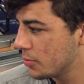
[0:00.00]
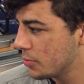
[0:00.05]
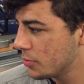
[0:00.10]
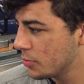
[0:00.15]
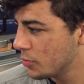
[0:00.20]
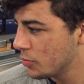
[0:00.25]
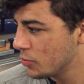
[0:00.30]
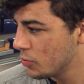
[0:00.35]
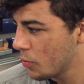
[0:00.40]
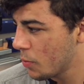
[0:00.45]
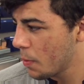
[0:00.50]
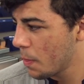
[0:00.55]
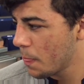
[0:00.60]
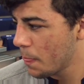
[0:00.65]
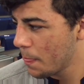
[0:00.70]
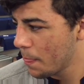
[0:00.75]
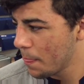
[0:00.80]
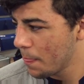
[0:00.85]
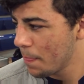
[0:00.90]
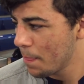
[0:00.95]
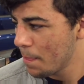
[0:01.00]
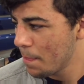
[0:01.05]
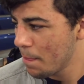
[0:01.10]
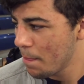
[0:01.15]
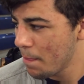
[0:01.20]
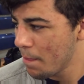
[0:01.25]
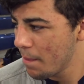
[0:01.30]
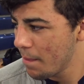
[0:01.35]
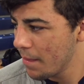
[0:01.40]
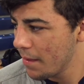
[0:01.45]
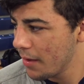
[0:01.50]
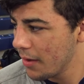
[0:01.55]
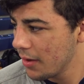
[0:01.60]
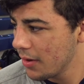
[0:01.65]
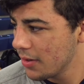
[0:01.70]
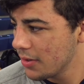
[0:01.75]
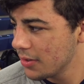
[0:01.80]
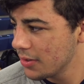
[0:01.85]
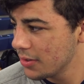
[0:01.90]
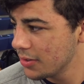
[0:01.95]
Yeah.
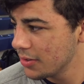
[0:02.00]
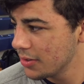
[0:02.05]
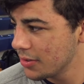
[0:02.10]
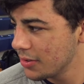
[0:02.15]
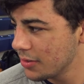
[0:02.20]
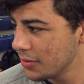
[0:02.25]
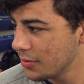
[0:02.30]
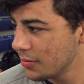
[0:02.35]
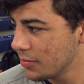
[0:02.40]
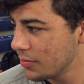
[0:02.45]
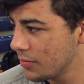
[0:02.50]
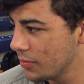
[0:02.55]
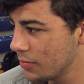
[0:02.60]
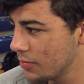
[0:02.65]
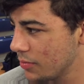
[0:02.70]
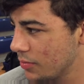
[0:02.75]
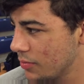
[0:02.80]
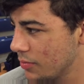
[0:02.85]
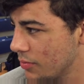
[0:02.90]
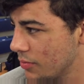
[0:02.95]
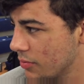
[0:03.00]
about having five